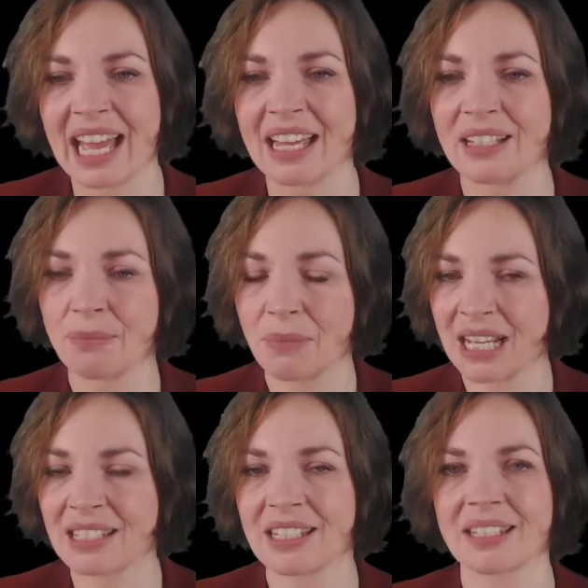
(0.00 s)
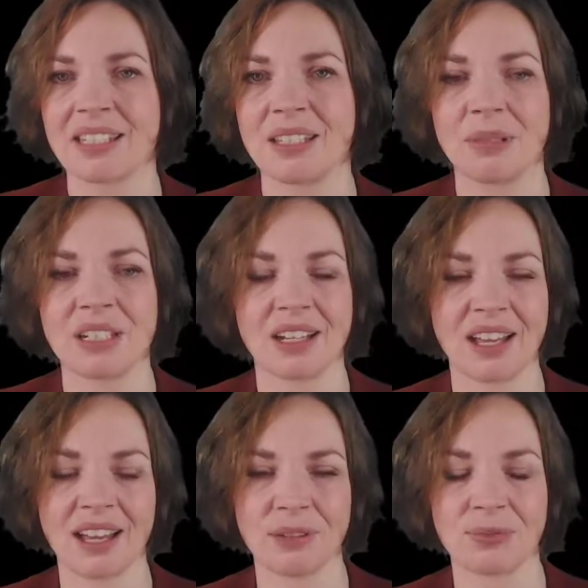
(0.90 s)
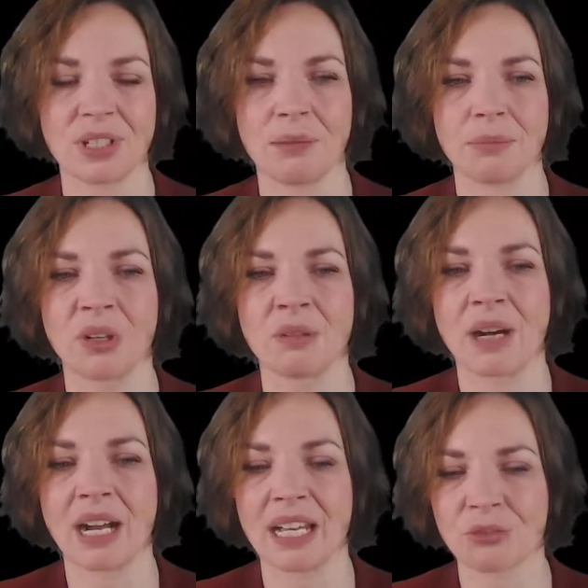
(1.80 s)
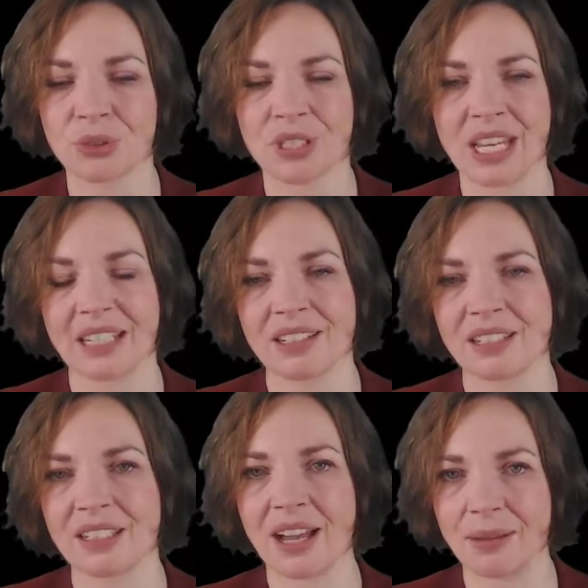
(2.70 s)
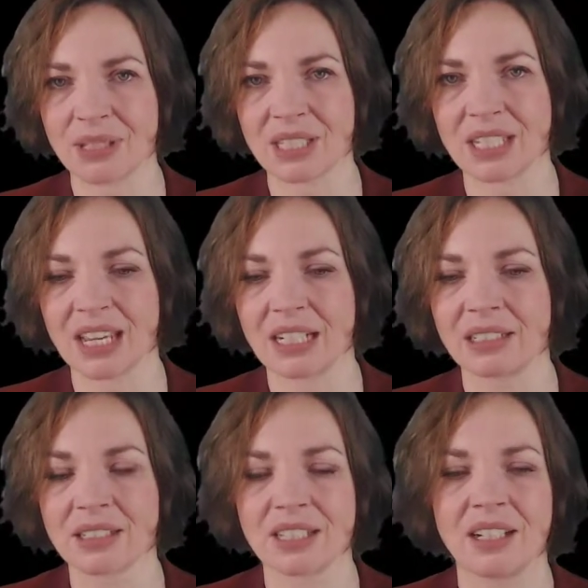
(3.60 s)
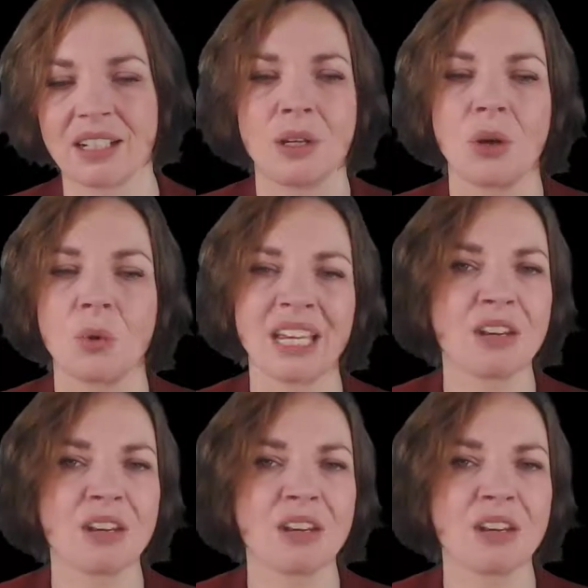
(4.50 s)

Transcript: must exhibit a lifetime on microsecond timescales. We can